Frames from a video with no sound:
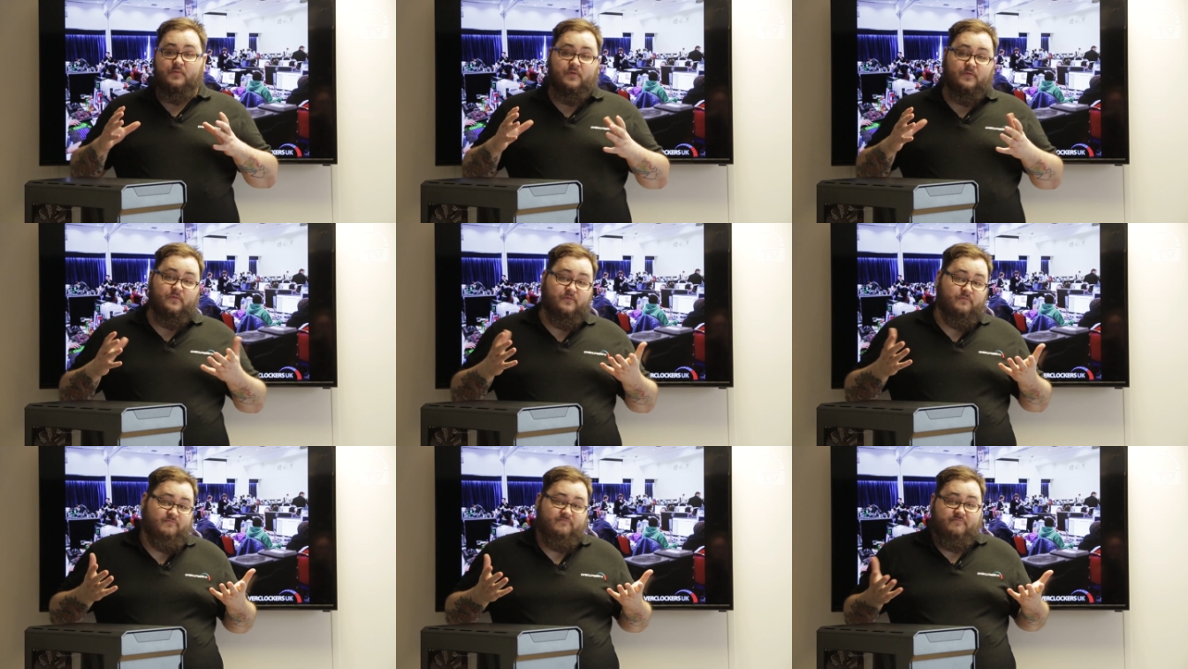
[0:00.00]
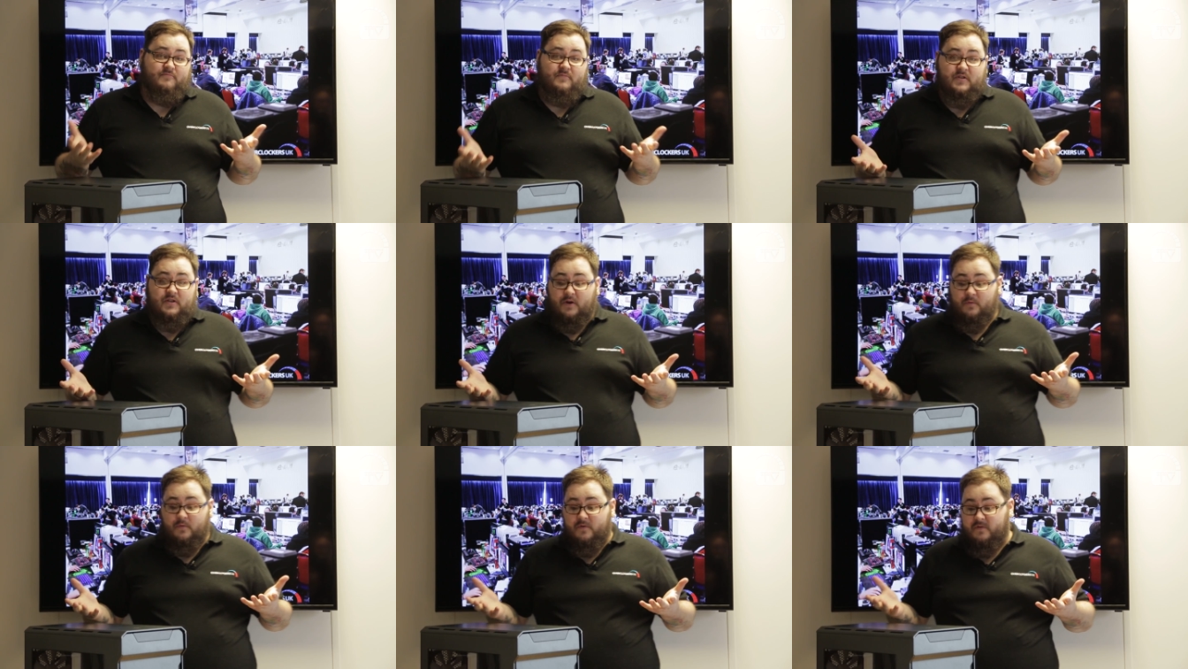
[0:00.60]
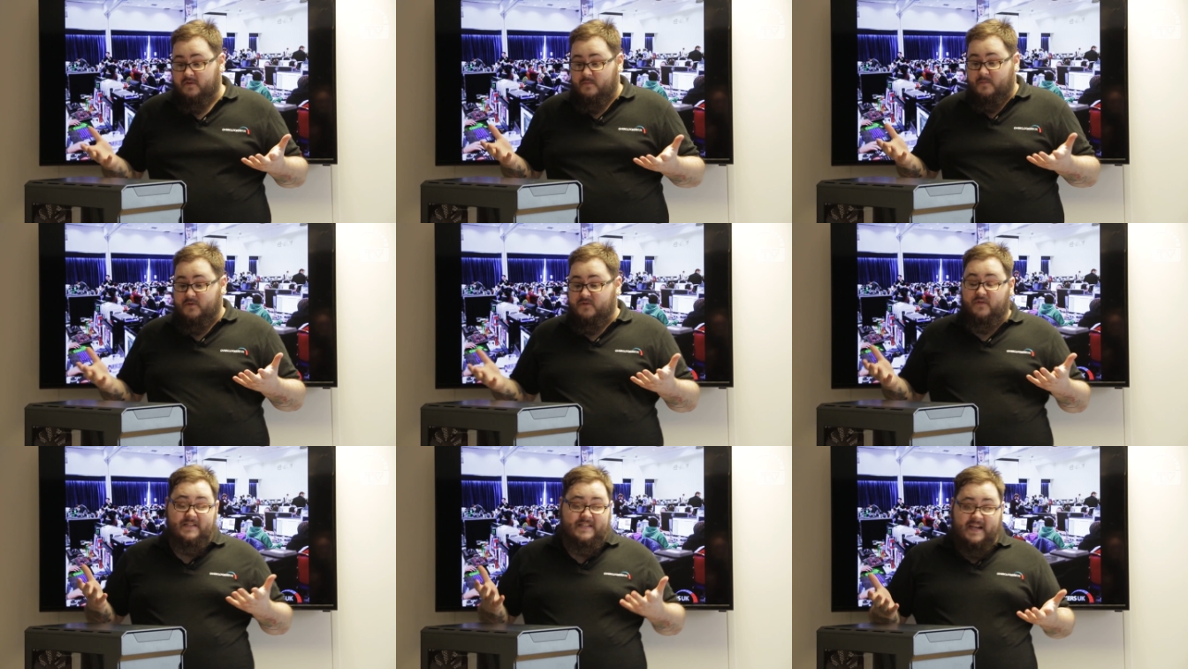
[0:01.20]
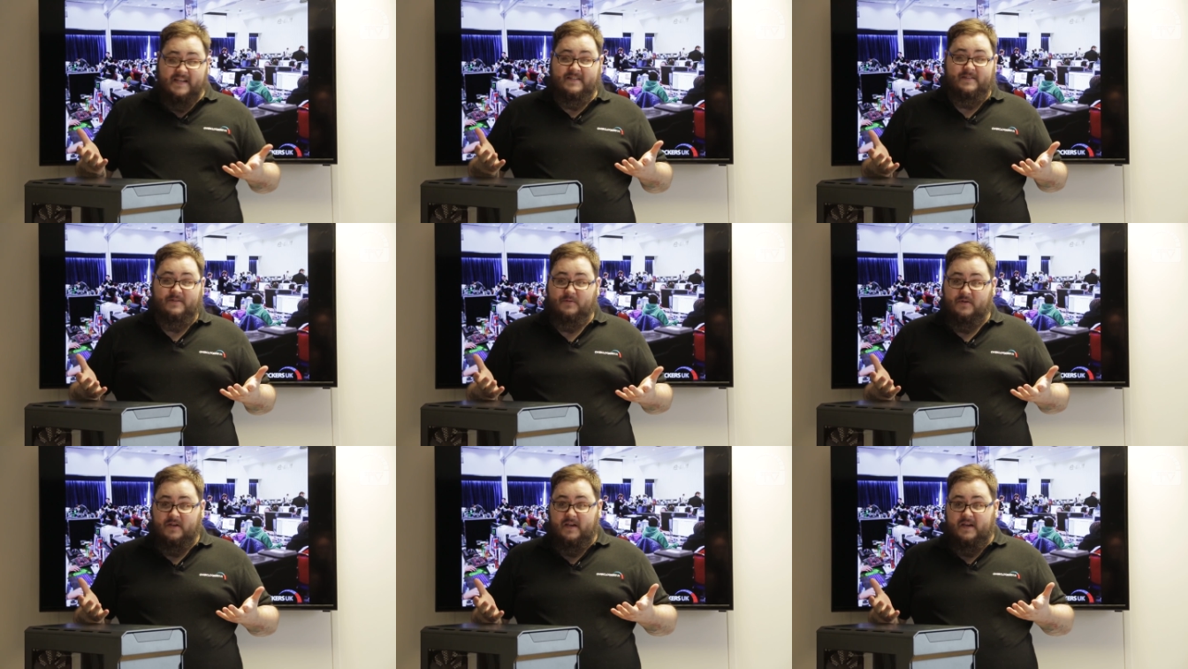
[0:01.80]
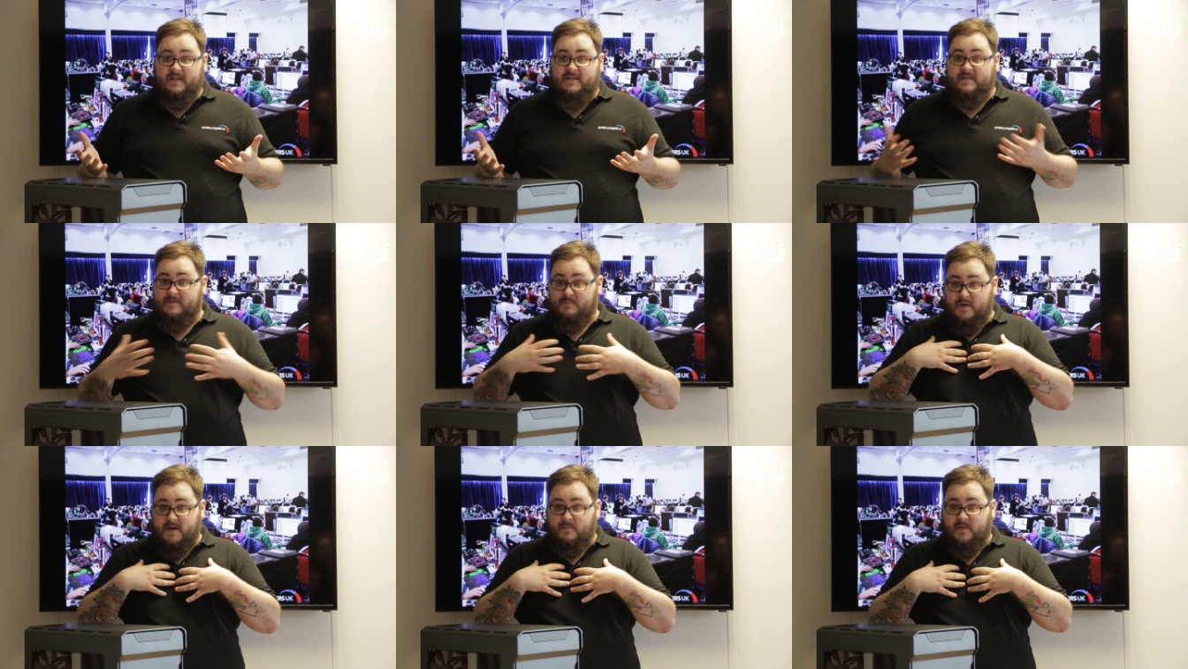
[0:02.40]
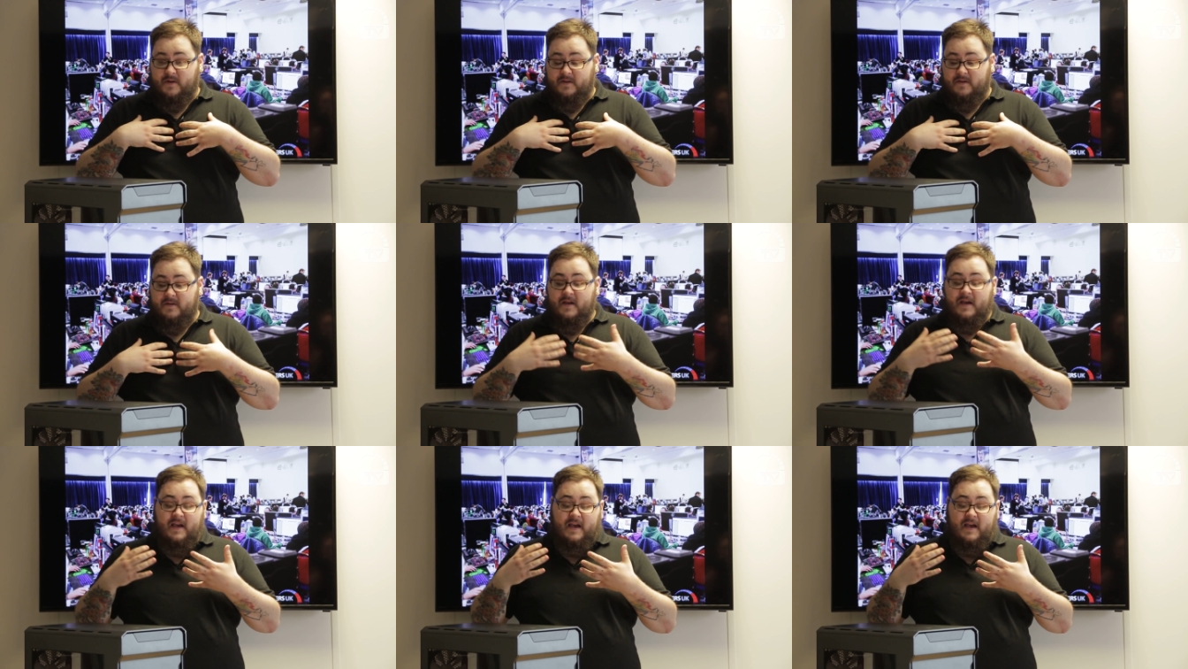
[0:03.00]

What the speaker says: one of, you know, the most fantastic looking cases in my opinion,